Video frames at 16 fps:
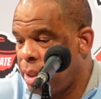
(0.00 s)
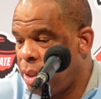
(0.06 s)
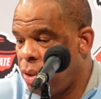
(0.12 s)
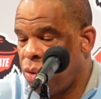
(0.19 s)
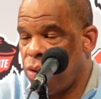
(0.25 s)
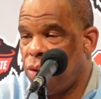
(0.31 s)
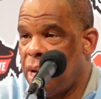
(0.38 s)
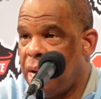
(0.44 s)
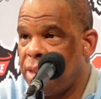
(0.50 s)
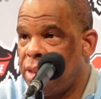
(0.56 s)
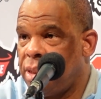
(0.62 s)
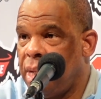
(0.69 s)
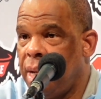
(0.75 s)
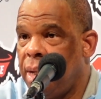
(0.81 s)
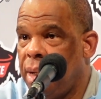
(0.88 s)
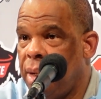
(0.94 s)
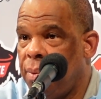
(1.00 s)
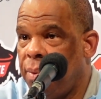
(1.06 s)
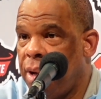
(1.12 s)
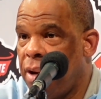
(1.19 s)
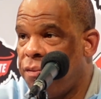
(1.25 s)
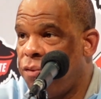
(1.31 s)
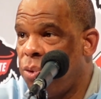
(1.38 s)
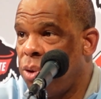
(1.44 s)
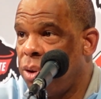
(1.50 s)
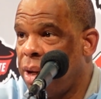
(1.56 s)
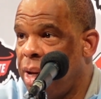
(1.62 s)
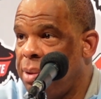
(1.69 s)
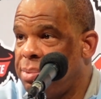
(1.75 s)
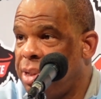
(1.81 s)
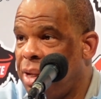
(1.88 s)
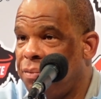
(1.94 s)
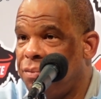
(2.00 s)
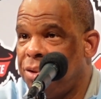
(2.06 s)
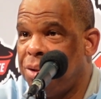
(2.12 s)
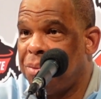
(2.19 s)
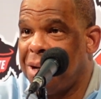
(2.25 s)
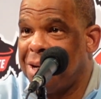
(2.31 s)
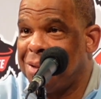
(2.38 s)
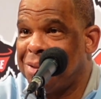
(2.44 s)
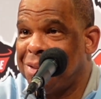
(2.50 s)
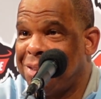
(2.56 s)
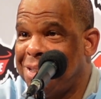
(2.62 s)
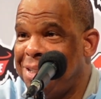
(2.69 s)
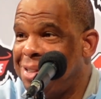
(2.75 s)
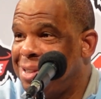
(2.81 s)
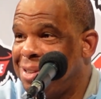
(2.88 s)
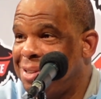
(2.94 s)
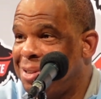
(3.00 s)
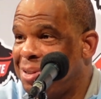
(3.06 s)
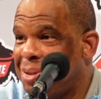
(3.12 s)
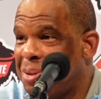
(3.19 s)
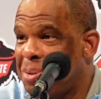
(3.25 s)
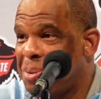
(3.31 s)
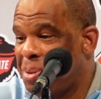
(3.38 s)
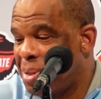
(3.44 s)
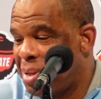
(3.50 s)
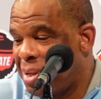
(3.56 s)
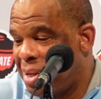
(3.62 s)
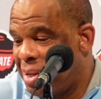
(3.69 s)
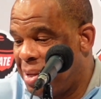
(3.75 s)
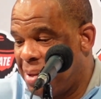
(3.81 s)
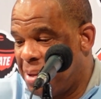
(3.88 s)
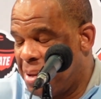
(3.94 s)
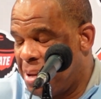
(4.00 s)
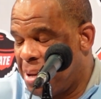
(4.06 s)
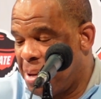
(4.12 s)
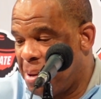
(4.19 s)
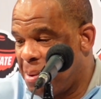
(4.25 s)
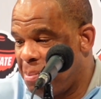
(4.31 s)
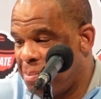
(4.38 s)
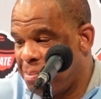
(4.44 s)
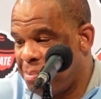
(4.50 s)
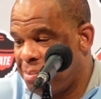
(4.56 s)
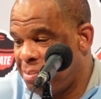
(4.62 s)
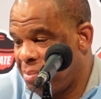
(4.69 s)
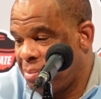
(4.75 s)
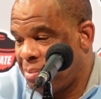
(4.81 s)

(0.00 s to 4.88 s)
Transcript: you know, you guys stated it. We have four games left in the regular season. So, um,